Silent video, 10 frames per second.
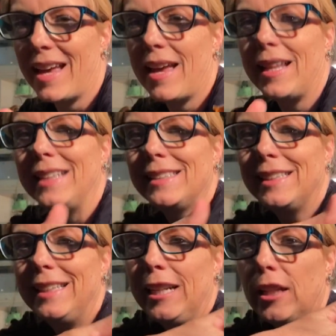as
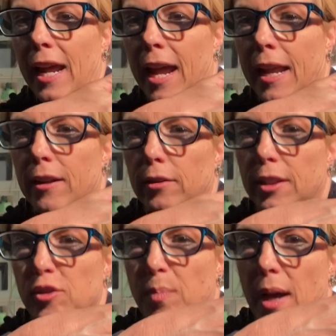little handled
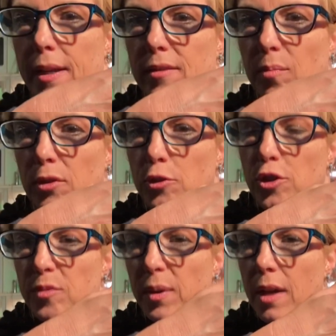as possible,
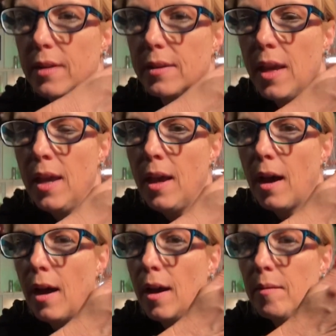just because
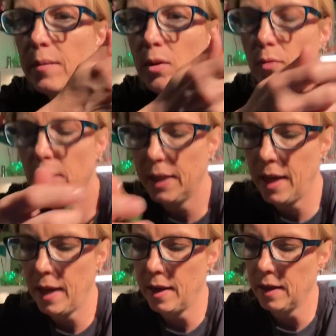um, you really
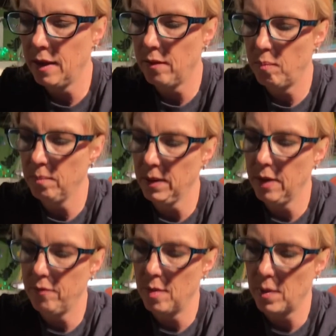can get,
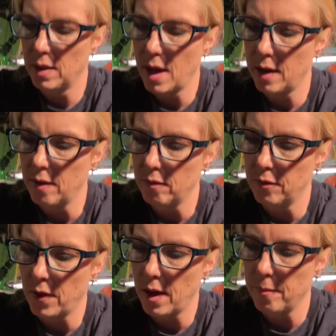give them a lot
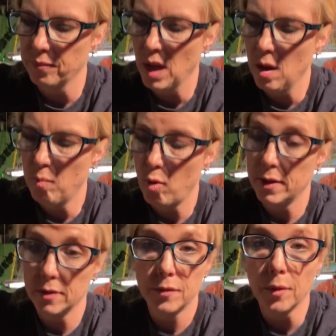of uh,
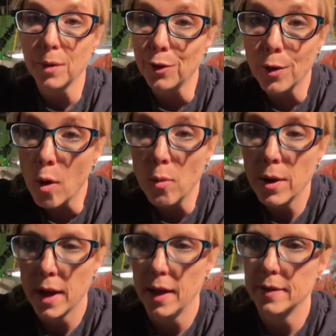poisons from your own
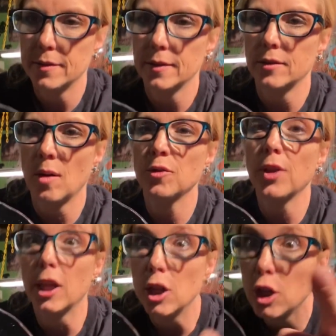hands. It's almost
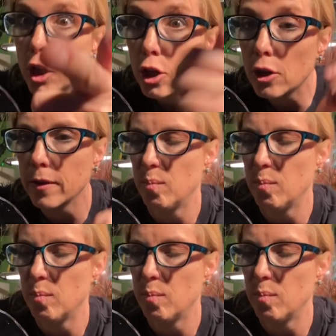like you're the